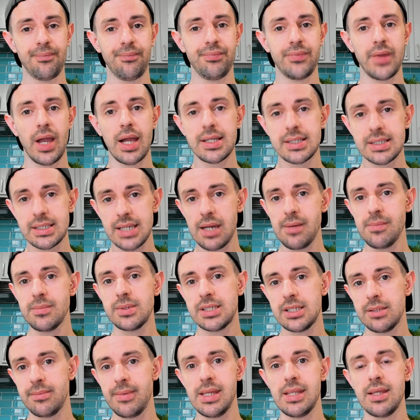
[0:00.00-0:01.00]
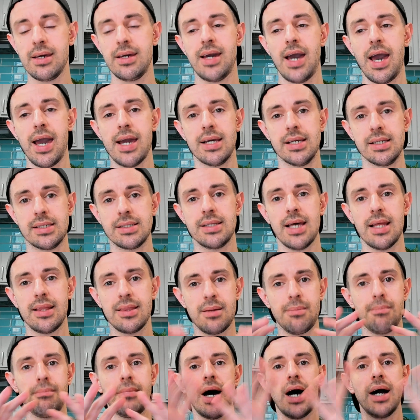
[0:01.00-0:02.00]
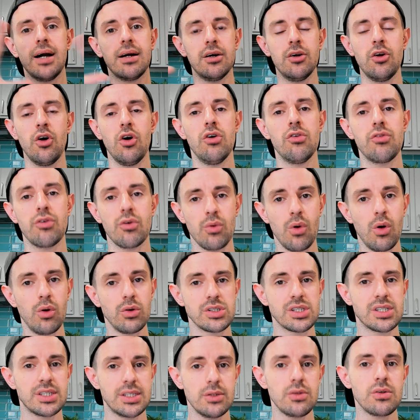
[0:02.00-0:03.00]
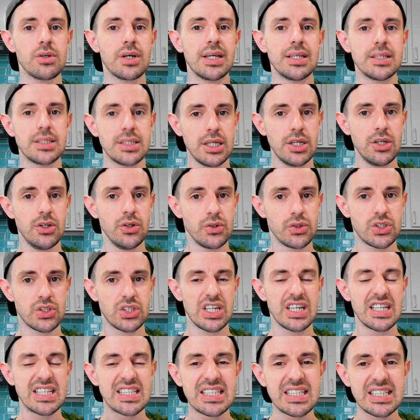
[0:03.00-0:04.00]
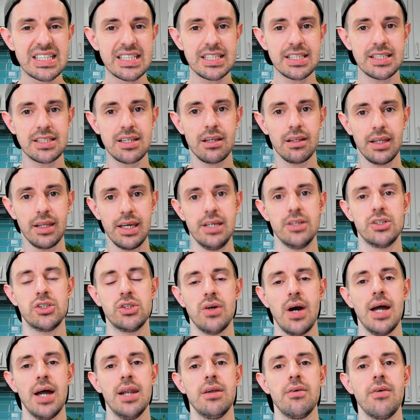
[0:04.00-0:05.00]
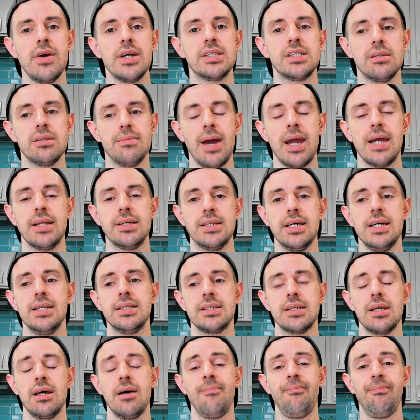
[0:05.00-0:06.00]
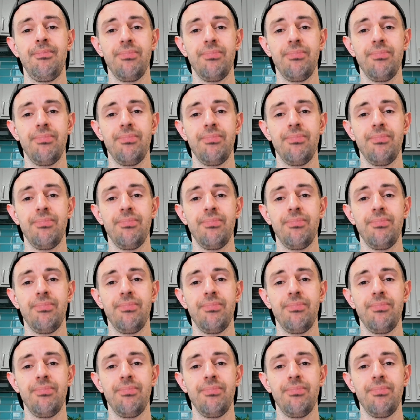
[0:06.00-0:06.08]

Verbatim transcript: It seems to be the case that the market overall still continues consistently to underestimate Tesla.